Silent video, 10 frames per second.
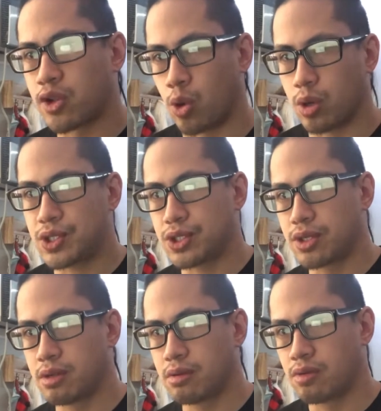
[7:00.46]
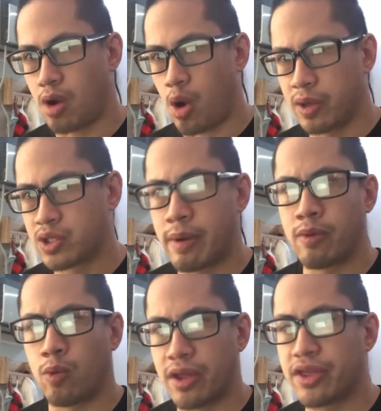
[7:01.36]
course, always
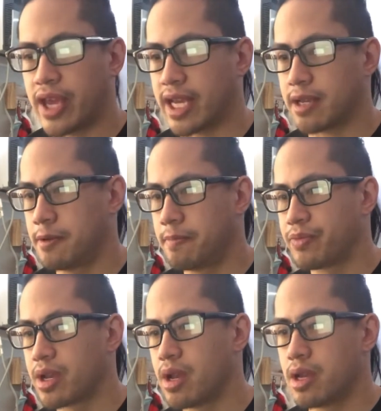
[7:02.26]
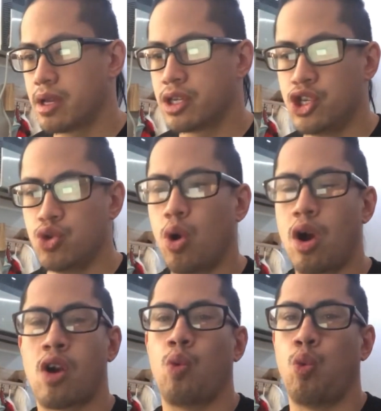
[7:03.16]
remember one thing: you
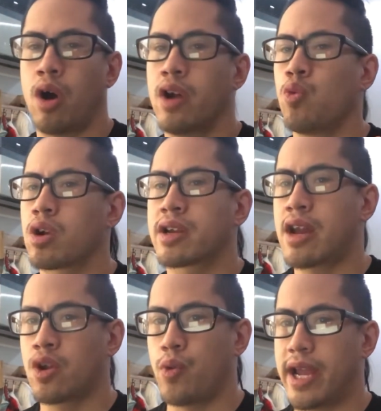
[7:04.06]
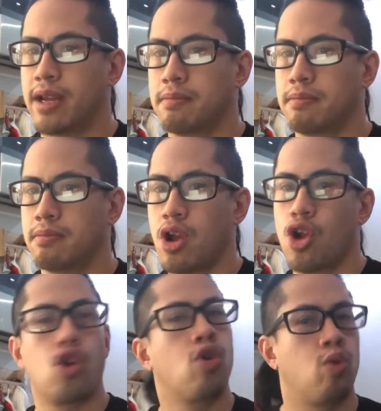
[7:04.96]
are one workout away
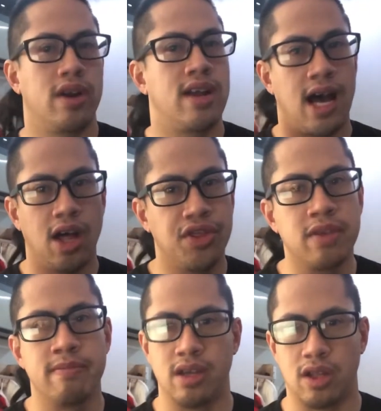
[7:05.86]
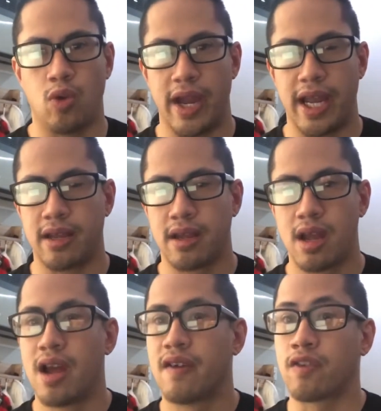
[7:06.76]
or one healthy meal away
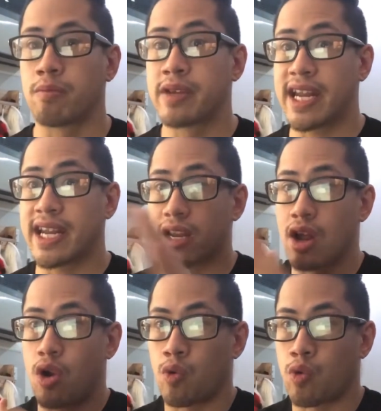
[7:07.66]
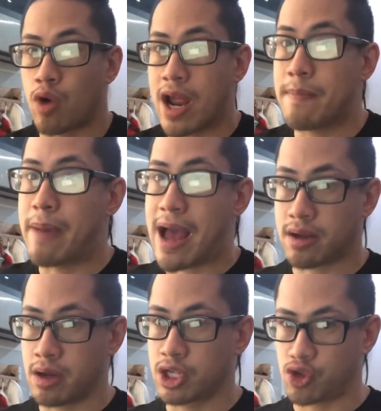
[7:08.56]
from getting right
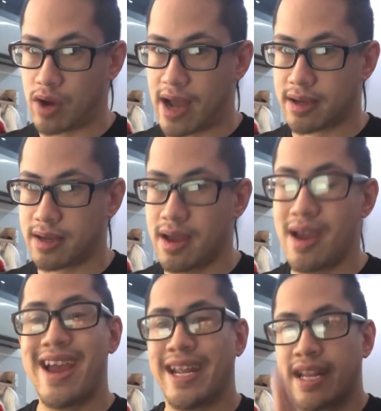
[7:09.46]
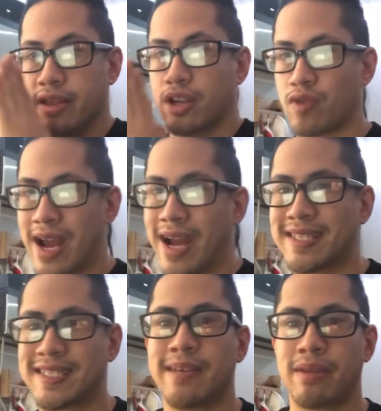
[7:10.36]
back on track. And in the grand
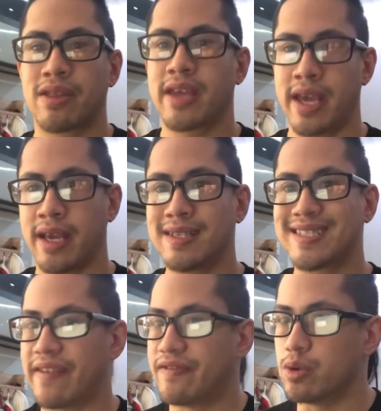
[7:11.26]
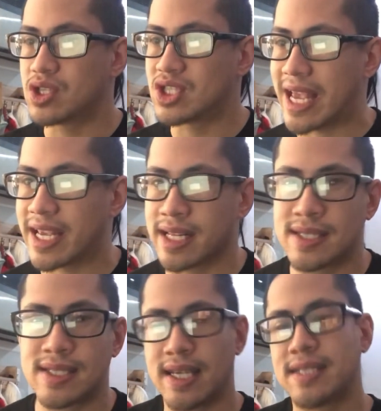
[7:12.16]
scheme of things, if you stay
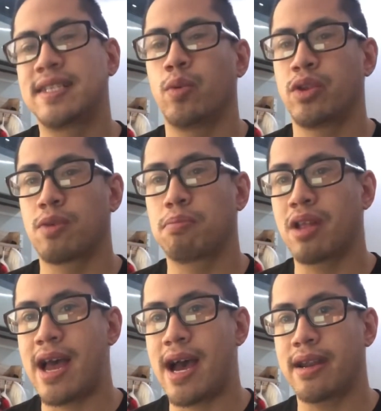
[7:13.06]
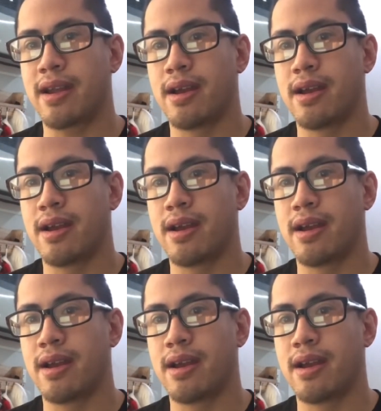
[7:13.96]
consistent with your plan,